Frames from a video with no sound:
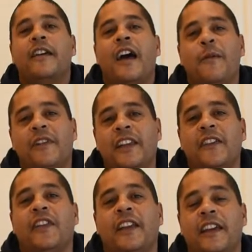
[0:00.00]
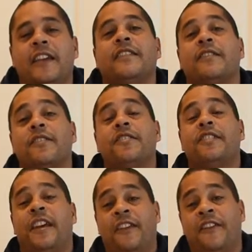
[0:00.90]
I'm going to leave a link to her
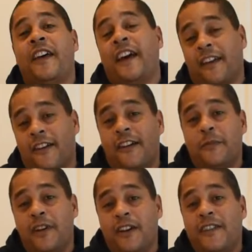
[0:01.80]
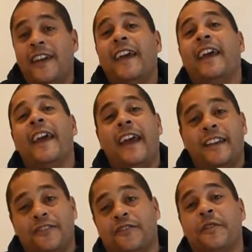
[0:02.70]
channel in the iCard above and
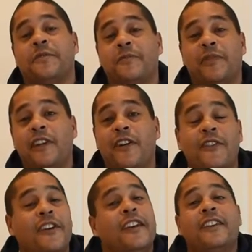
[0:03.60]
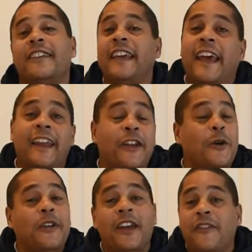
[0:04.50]
description below you can't
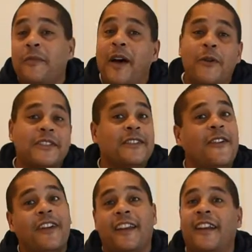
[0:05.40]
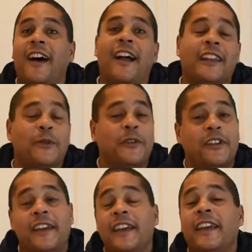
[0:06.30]
know enough about what's going on in Hollywood.
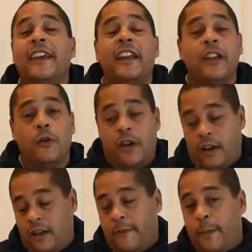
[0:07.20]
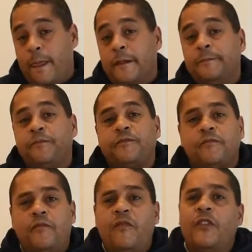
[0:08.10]
Anyway,
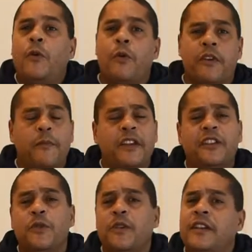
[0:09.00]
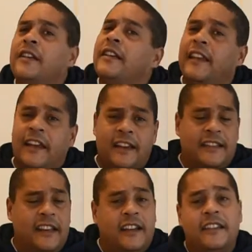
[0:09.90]
what we're going to be doing, like I
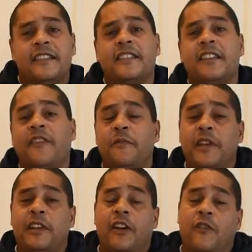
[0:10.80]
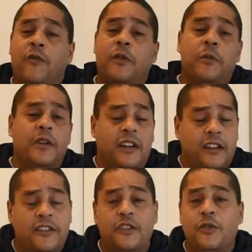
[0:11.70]
said, stuffed meatloaf. What are we going
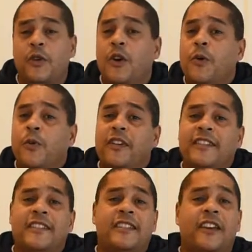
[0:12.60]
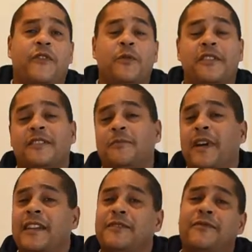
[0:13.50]
to do? We're going to stuff it with some
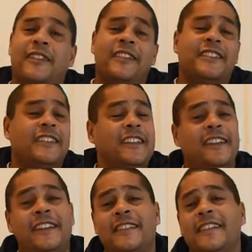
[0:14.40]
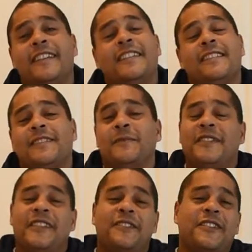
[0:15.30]
mozzarella cheese, some
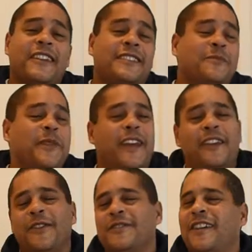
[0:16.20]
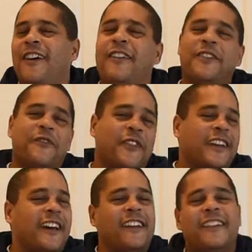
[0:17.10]
sun-dried tomatoes, all different
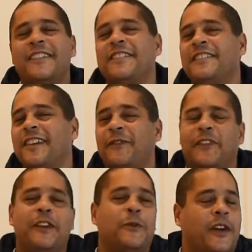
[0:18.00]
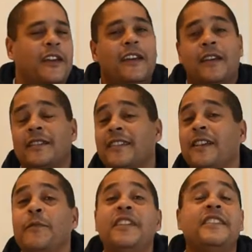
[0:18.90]
kind of good stuff. Anyway, instead
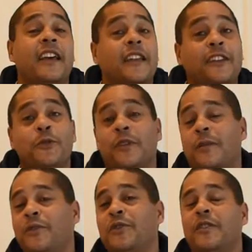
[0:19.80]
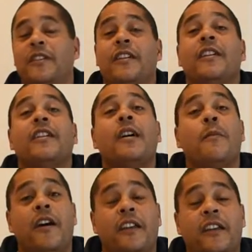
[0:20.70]
of me telling you what I'm doing, come
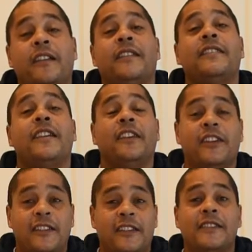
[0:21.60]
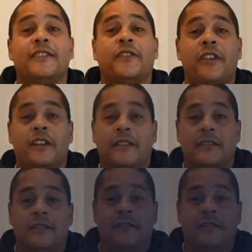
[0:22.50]
on in and take a look at these ingredients.